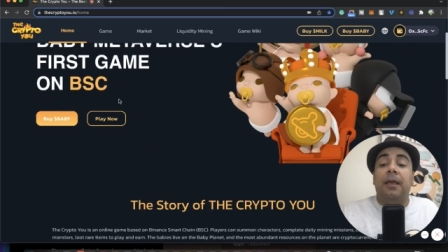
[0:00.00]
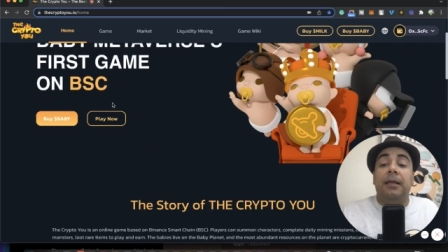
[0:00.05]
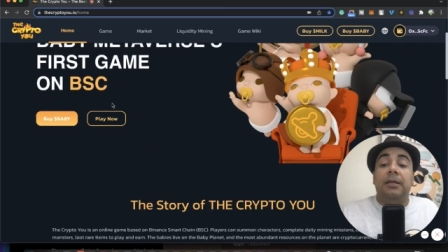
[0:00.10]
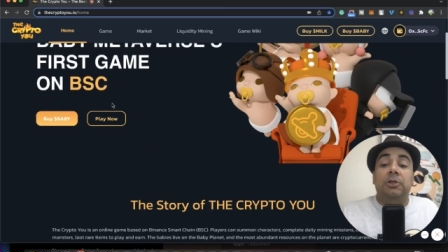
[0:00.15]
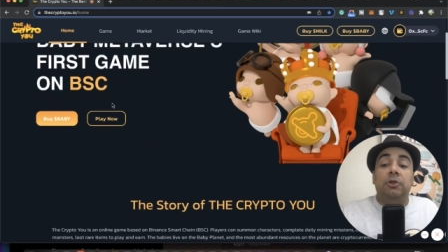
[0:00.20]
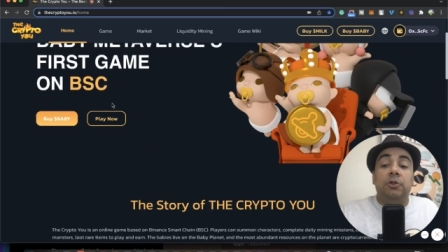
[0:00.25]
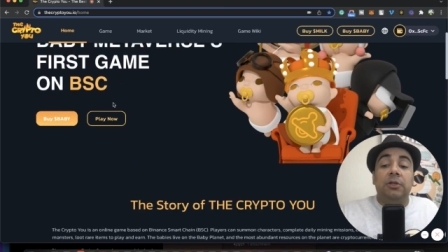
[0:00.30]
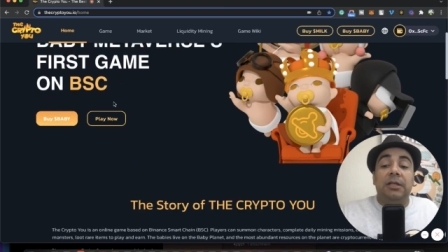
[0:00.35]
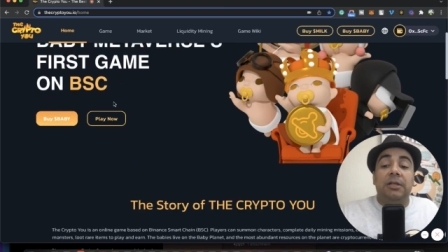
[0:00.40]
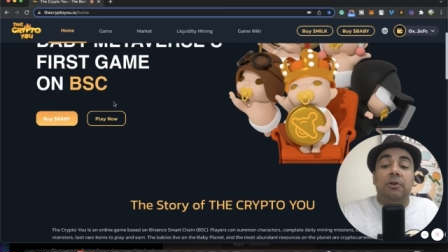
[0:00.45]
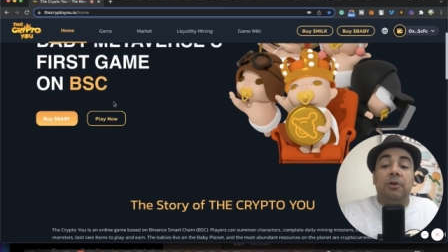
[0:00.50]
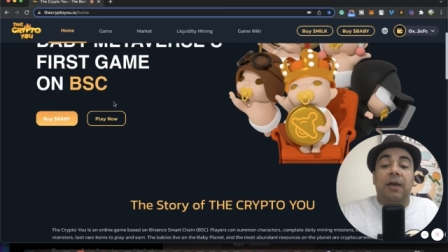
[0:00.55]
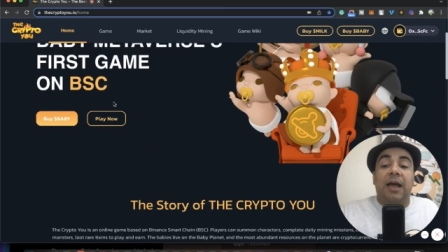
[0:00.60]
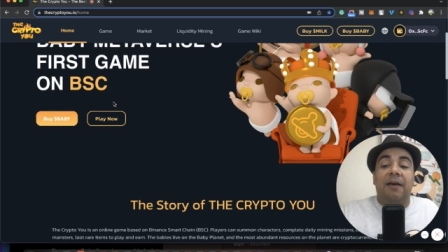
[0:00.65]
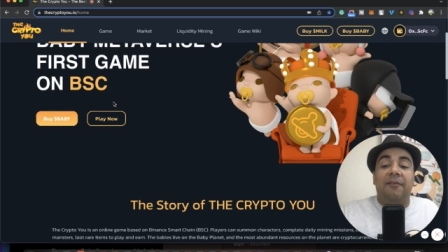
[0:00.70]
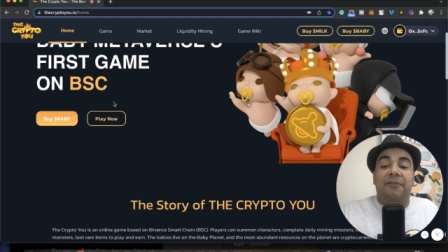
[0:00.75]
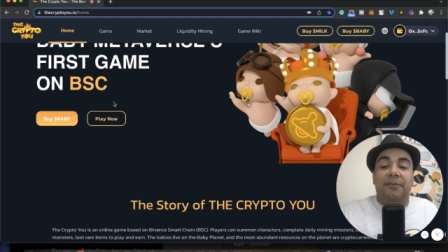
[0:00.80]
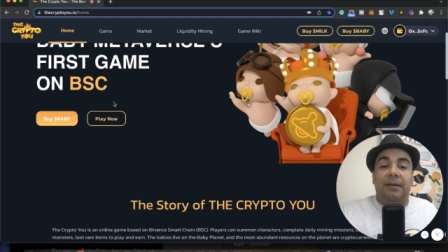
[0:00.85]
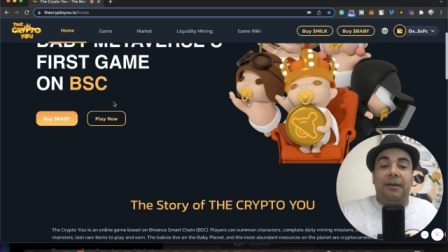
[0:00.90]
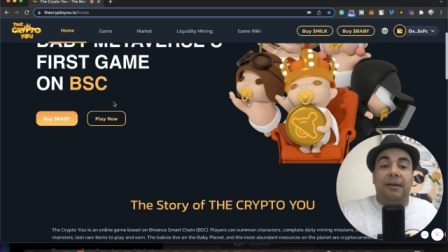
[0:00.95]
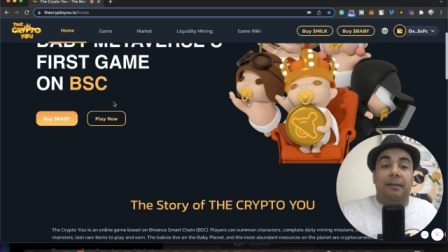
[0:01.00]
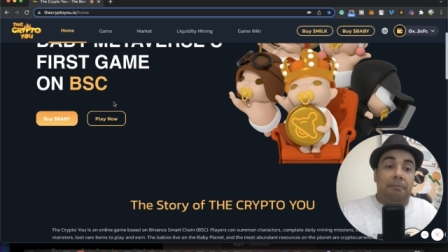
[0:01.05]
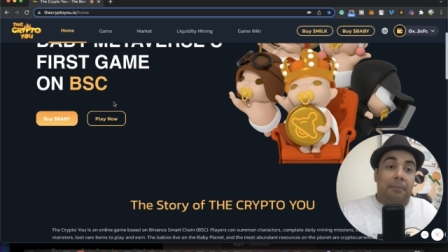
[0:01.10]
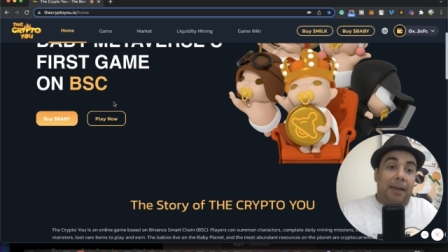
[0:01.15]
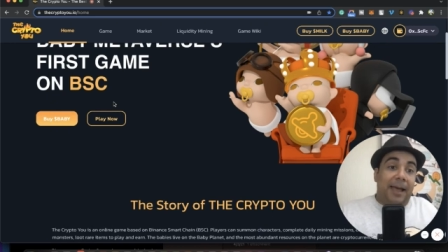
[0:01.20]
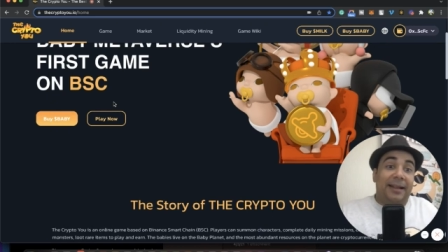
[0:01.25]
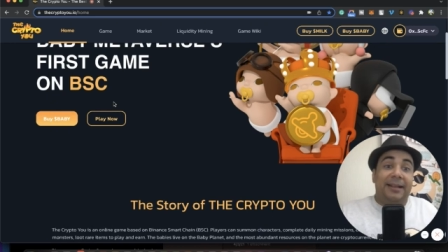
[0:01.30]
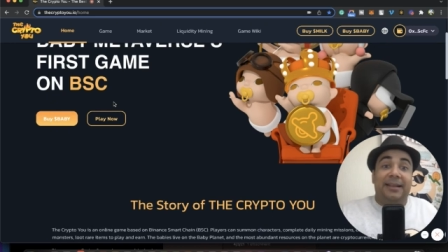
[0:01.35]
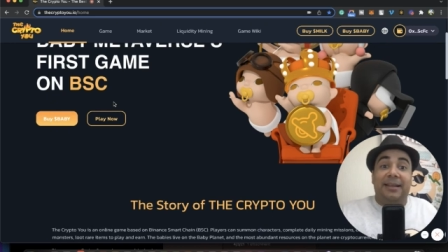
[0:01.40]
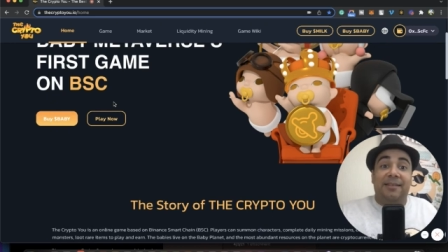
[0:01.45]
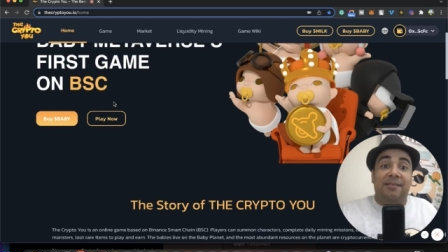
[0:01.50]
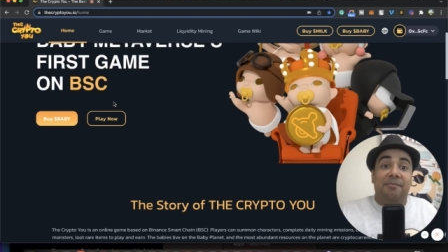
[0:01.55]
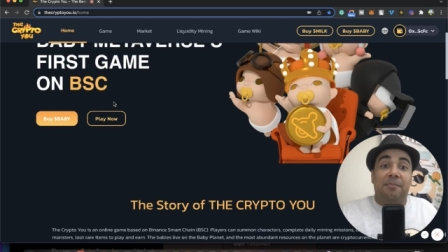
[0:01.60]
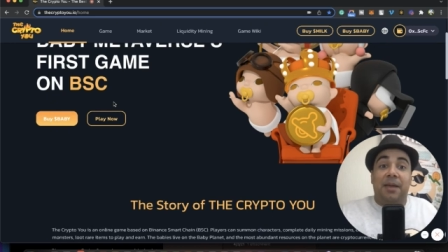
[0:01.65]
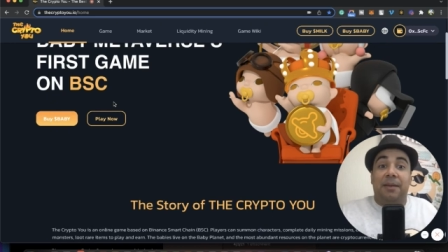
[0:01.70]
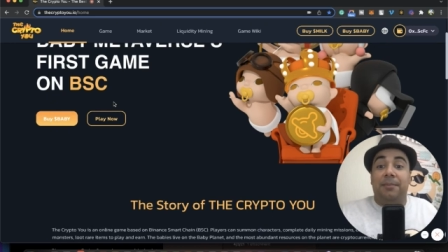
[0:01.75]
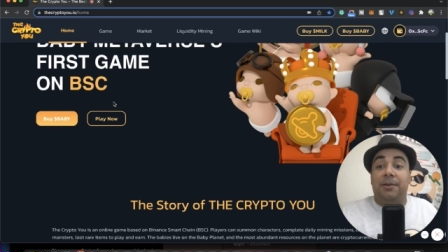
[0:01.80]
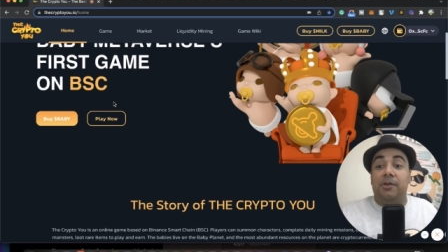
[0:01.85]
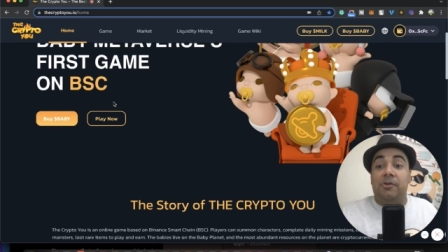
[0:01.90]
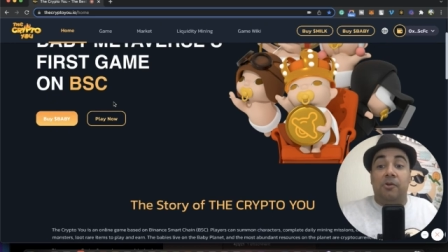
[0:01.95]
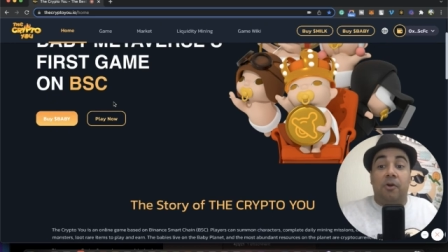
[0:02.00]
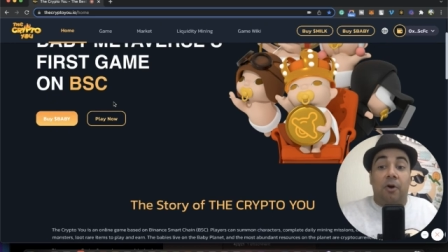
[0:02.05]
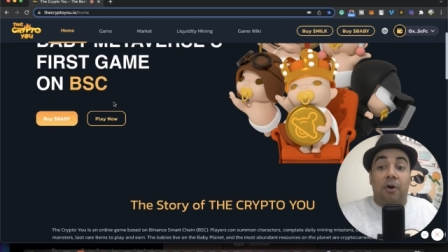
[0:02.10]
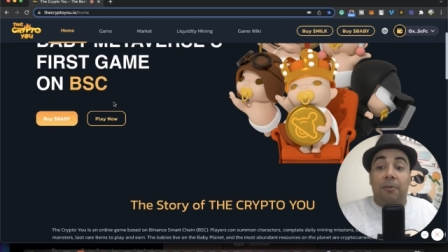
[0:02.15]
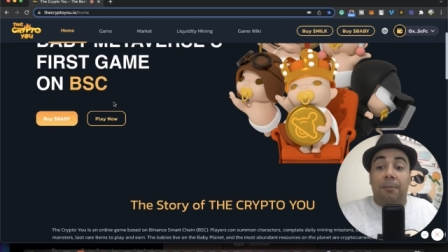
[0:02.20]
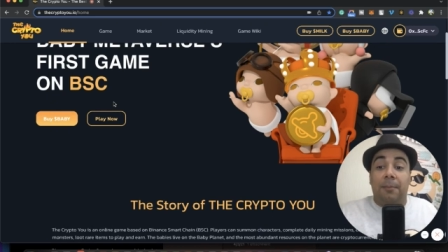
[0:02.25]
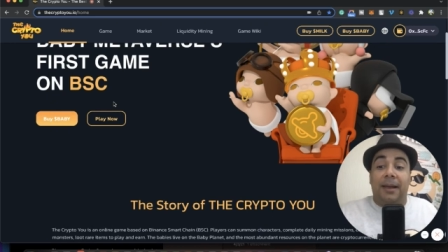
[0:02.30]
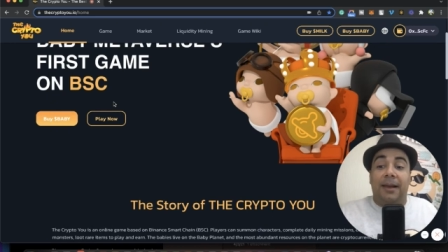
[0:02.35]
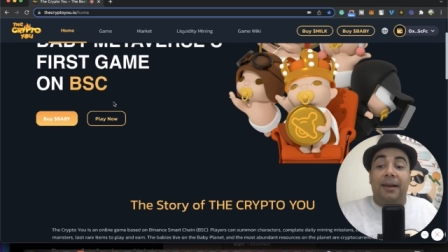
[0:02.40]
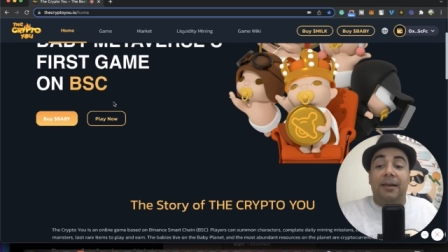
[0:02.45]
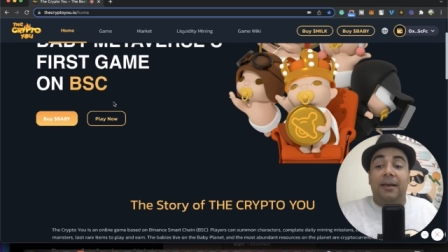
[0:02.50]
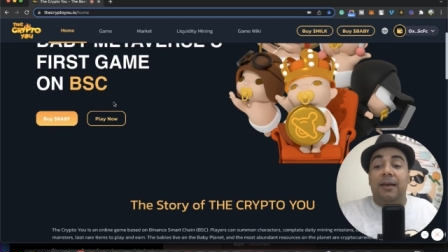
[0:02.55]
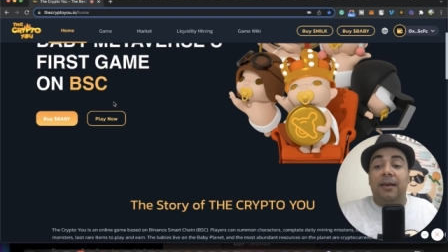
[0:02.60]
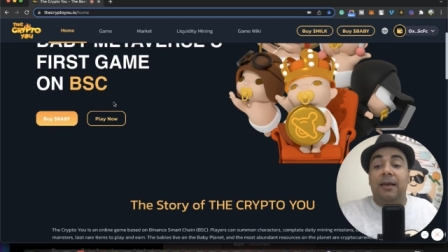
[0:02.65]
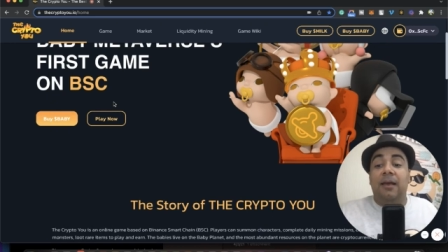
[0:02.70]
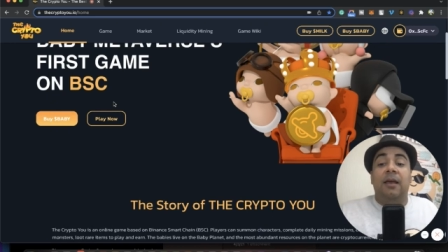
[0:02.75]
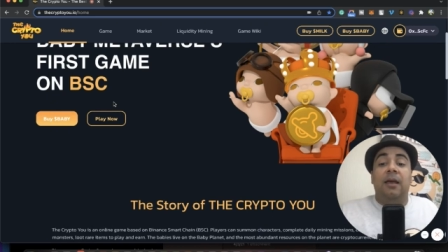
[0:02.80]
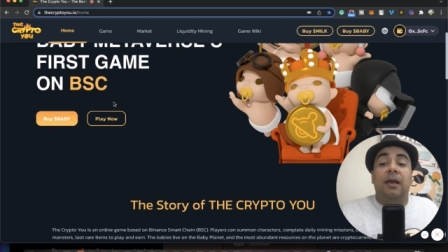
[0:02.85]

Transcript: You need to have at least babies or milk.